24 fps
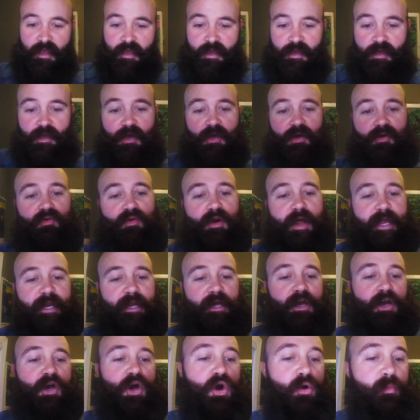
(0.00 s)
All right,
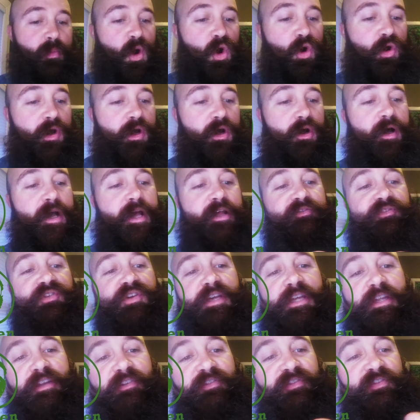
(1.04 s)
jojoba oil, as you
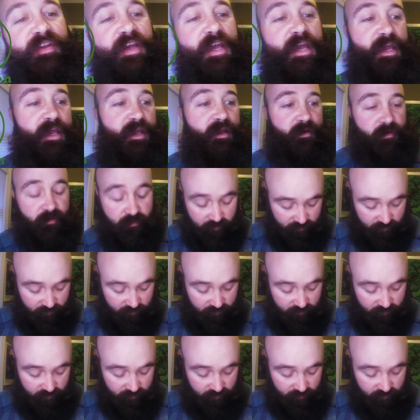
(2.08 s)
can see,